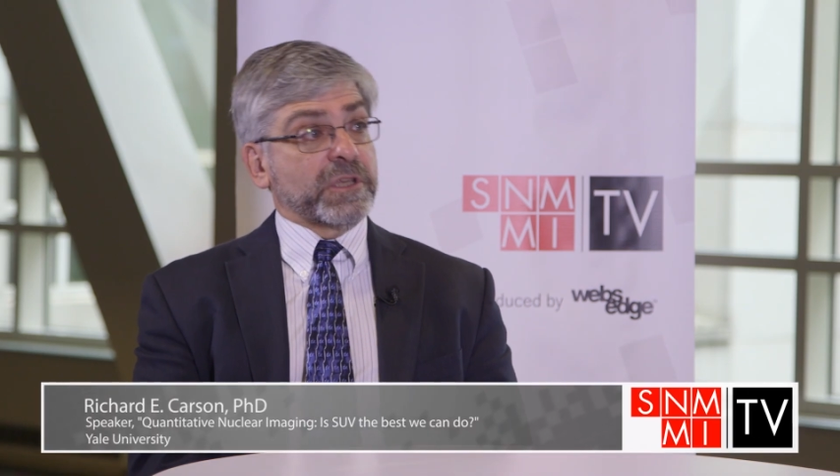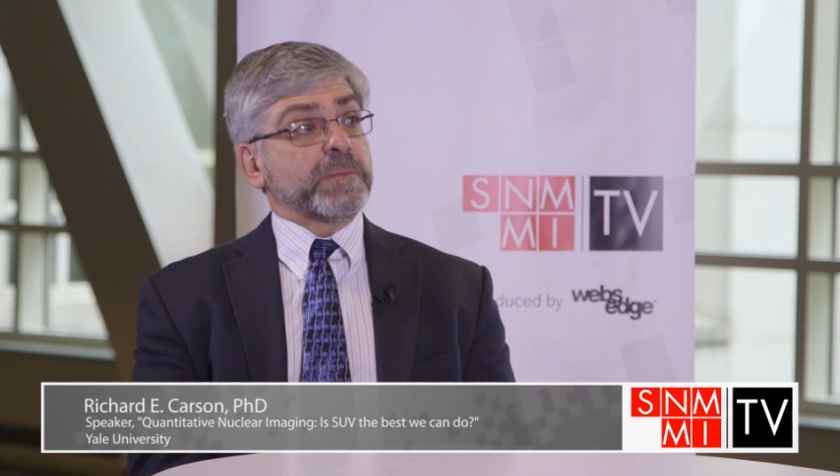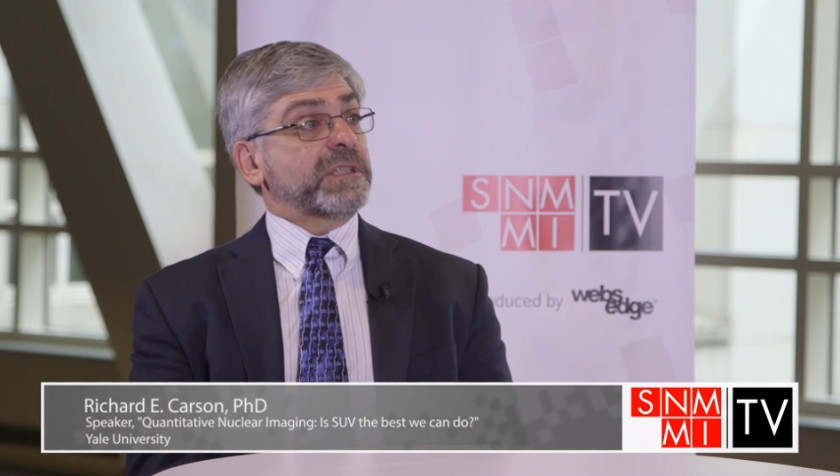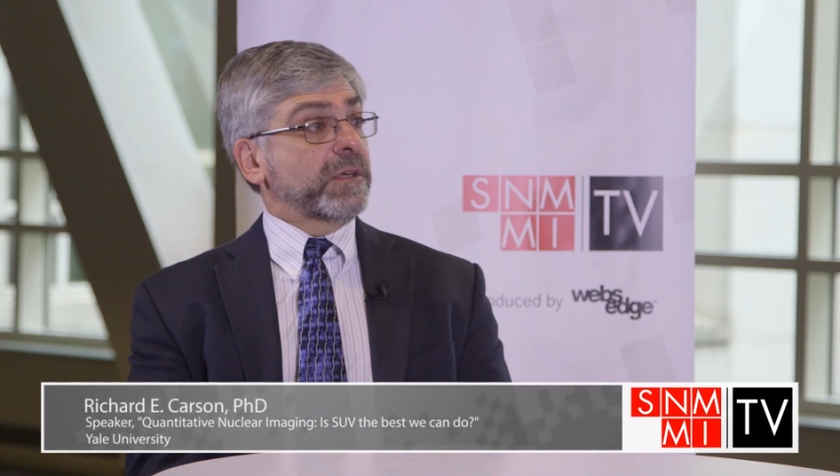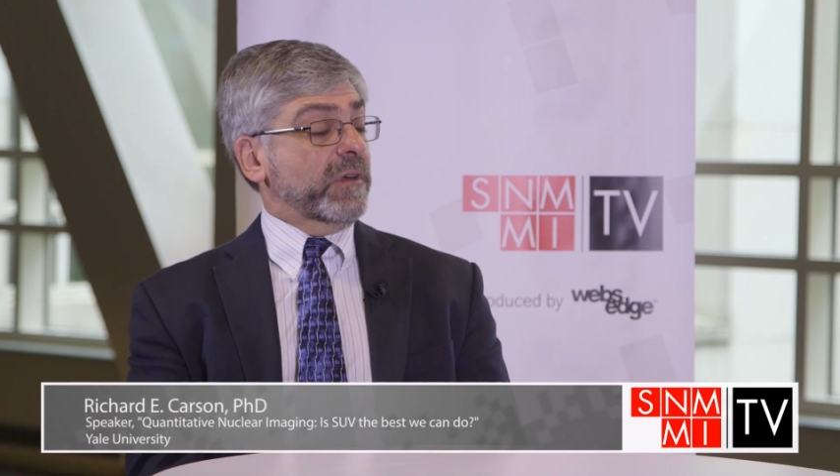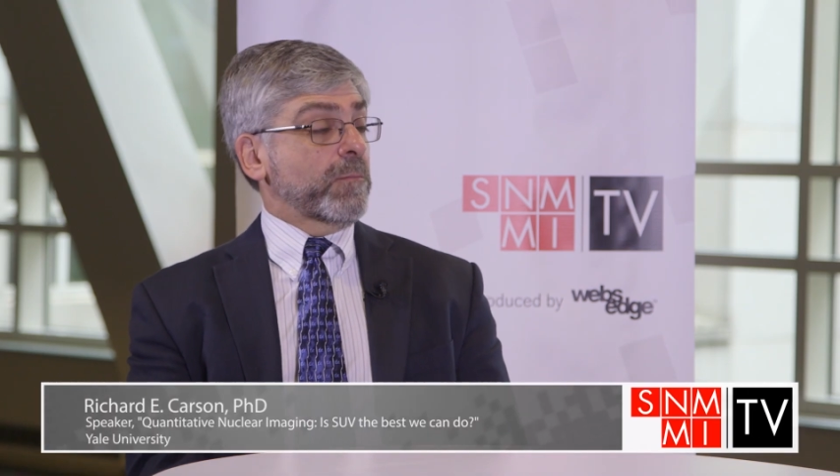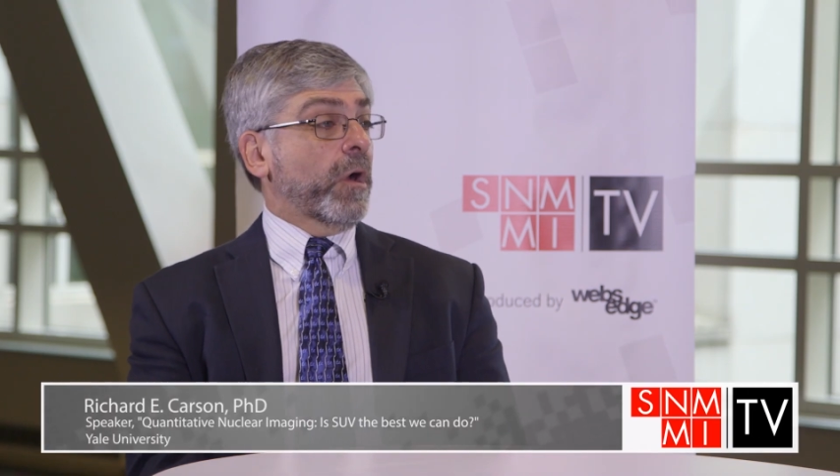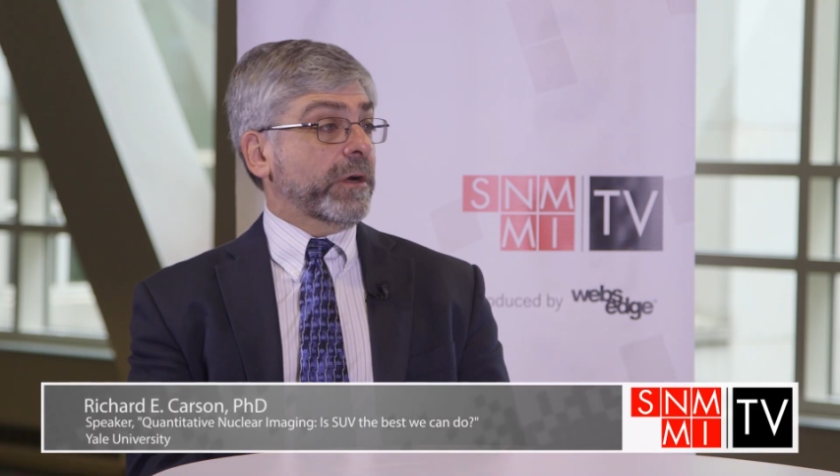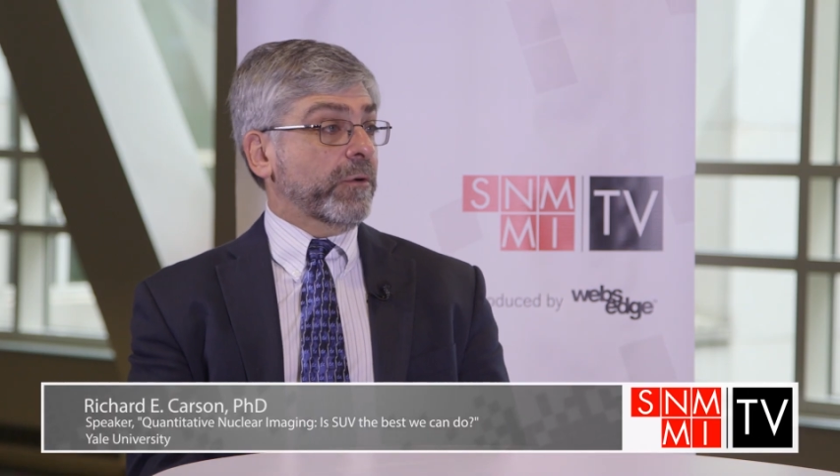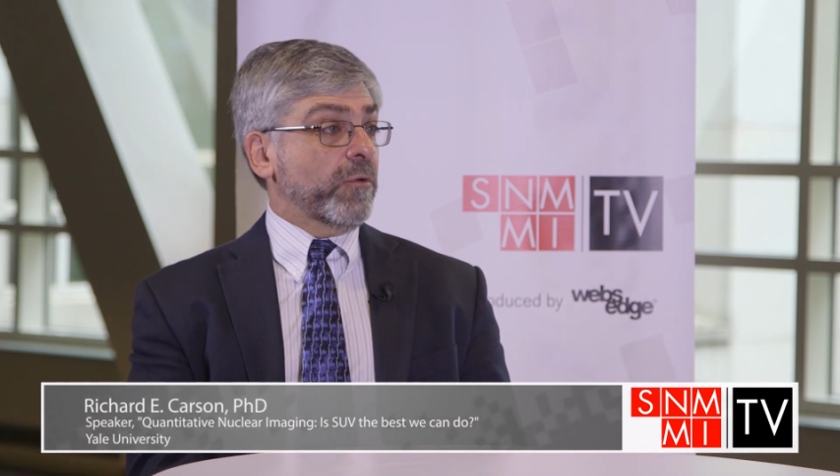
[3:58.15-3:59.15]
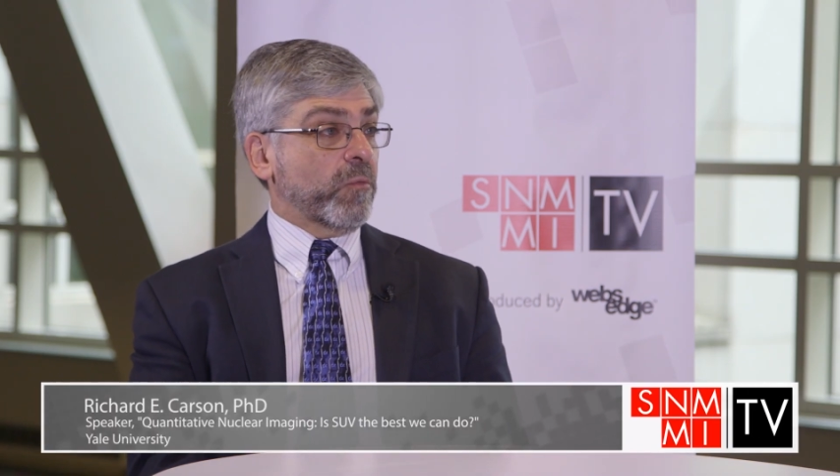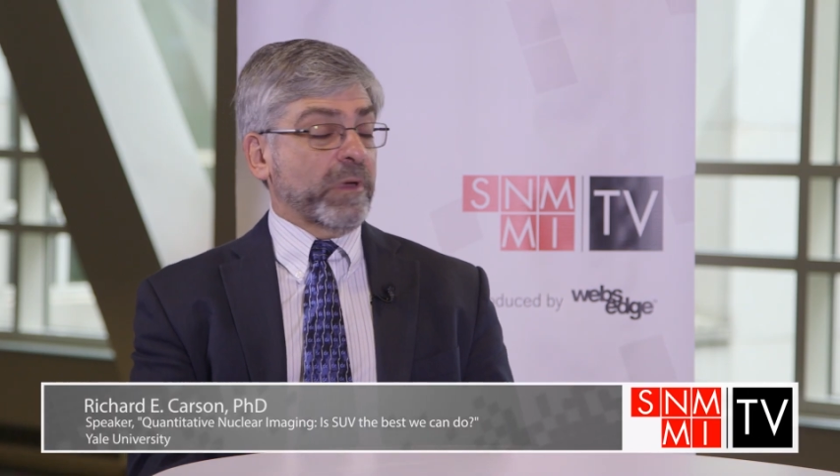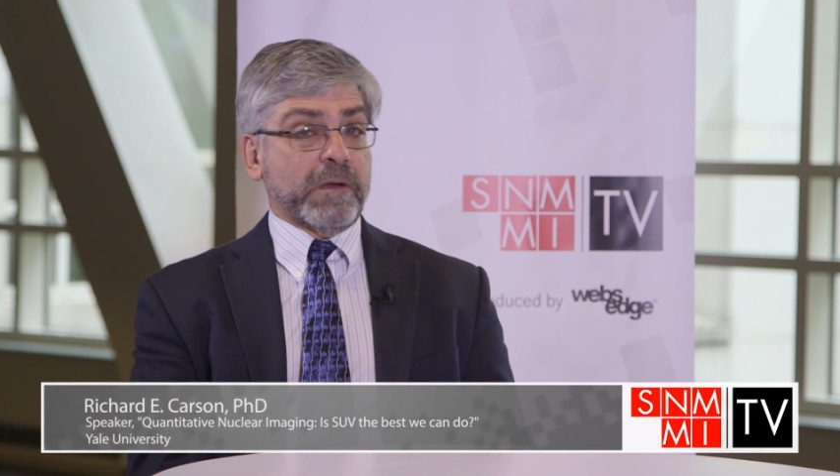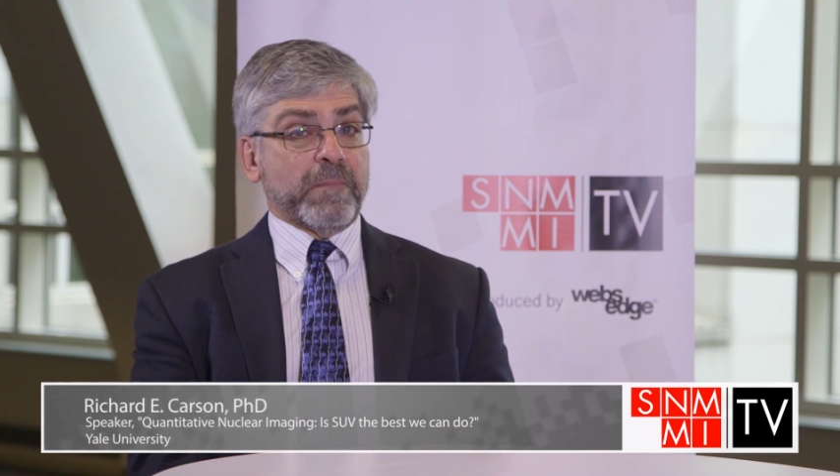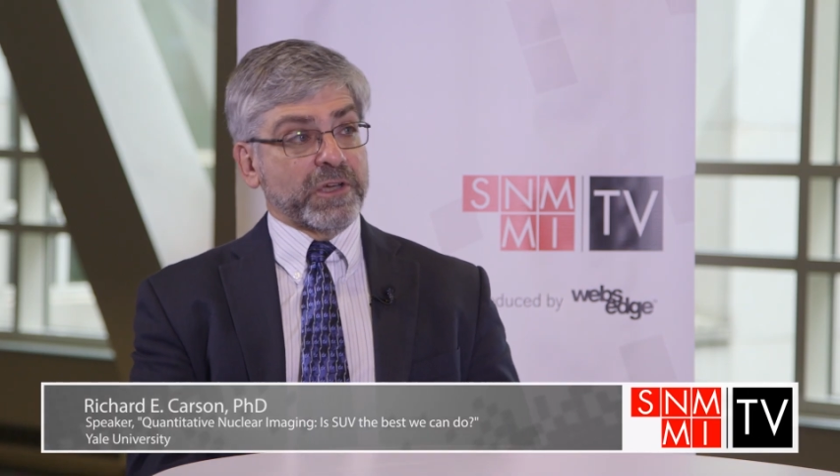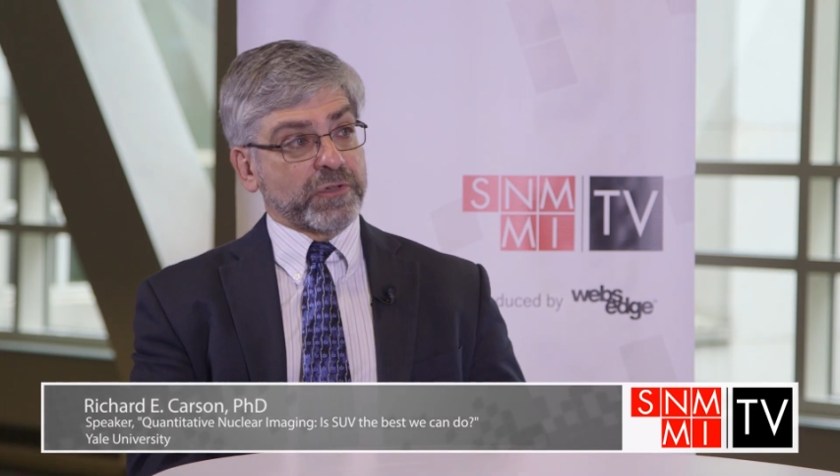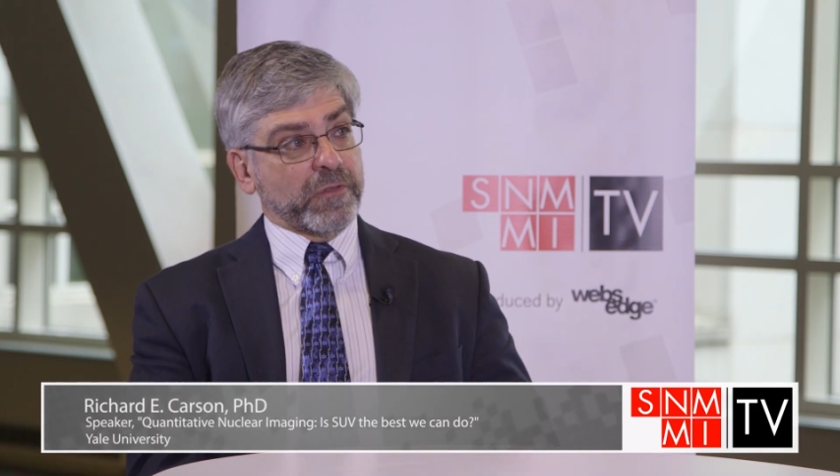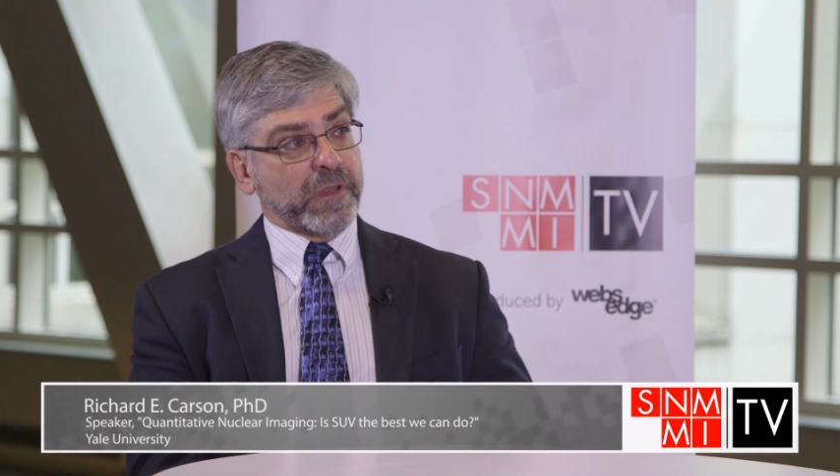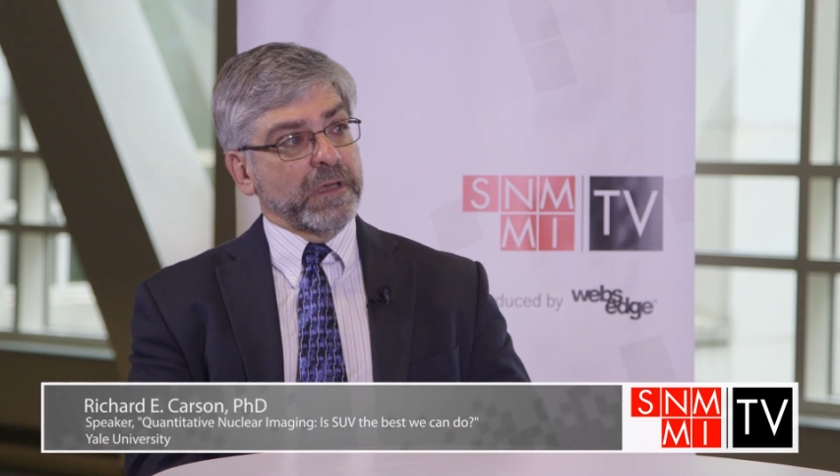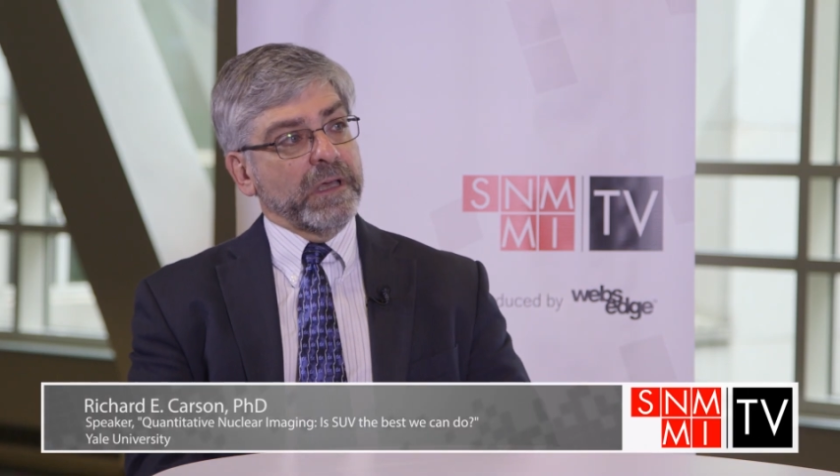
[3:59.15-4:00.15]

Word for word: specific markers. We can measure the